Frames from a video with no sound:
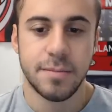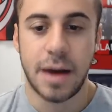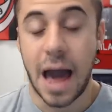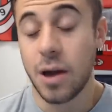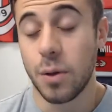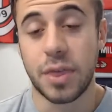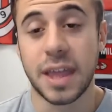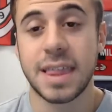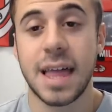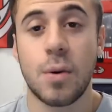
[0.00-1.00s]
I don't
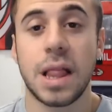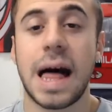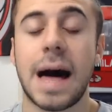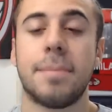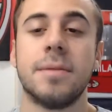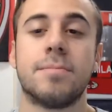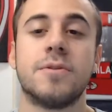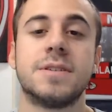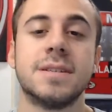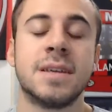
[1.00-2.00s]
think that will happen
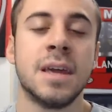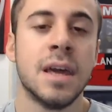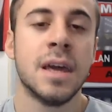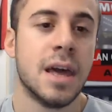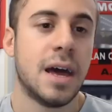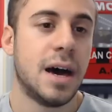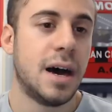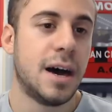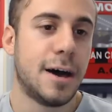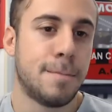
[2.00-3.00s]
personally,
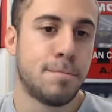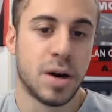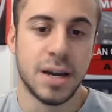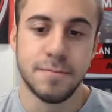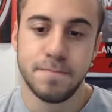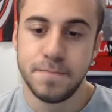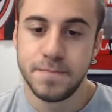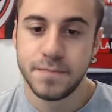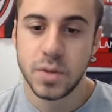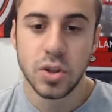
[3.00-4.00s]
but
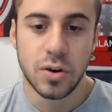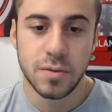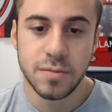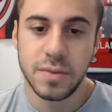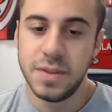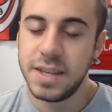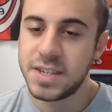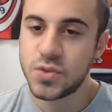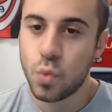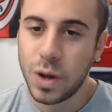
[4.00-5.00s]
this
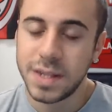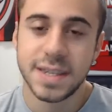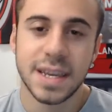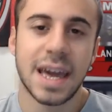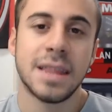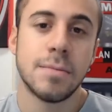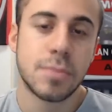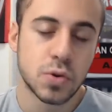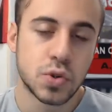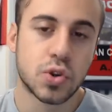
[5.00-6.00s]
is once again
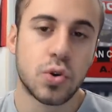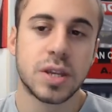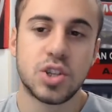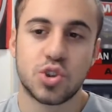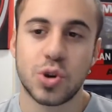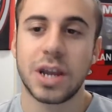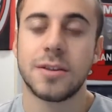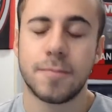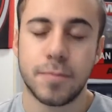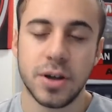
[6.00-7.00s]
Berlusconi
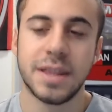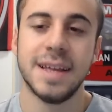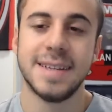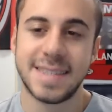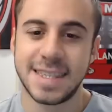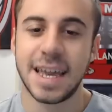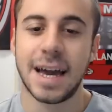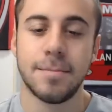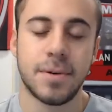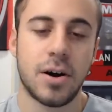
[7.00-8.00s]
trying to put a
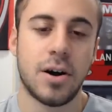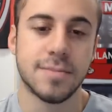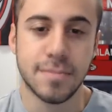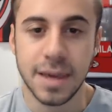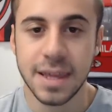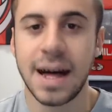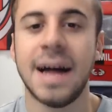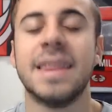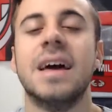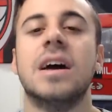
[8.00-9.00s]
stamp on
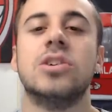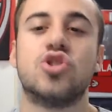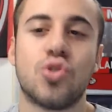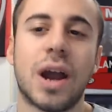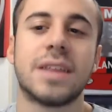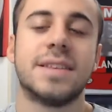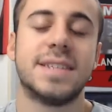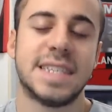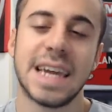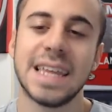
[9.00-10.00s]
Milan, trying to
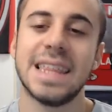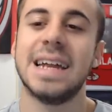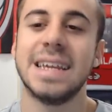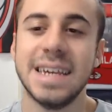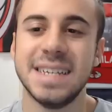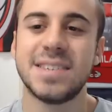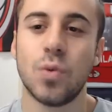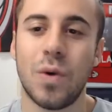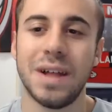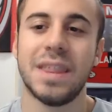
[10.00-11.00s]
say that he's the
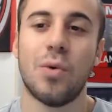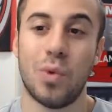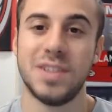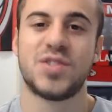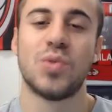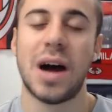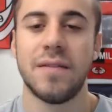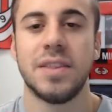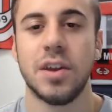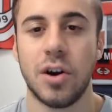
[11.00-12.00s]
one that wants to
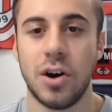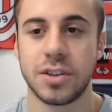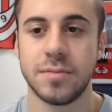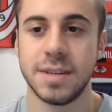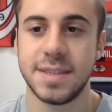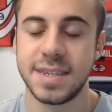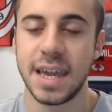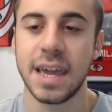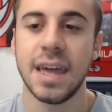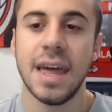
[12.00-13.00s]
have the ultimate
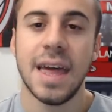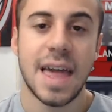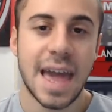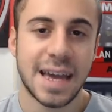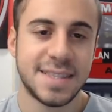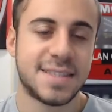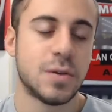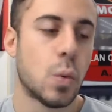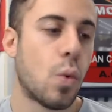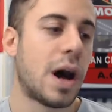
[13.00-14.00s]
say, and
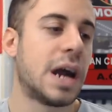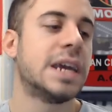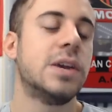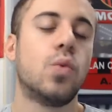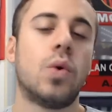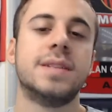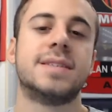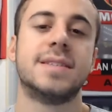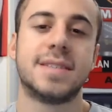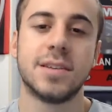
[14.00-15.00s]
why he
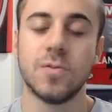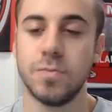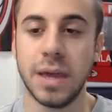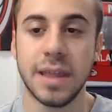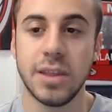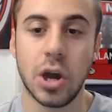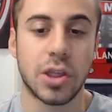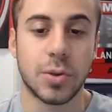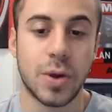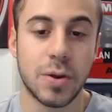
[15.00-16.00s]
wants to still be the
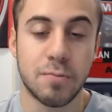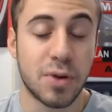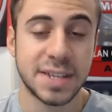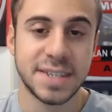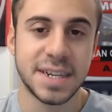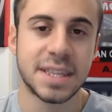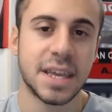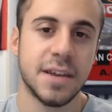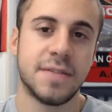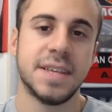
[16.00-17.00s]
honorary president
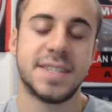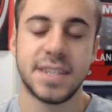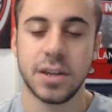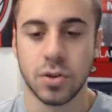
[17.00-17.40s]
if the sale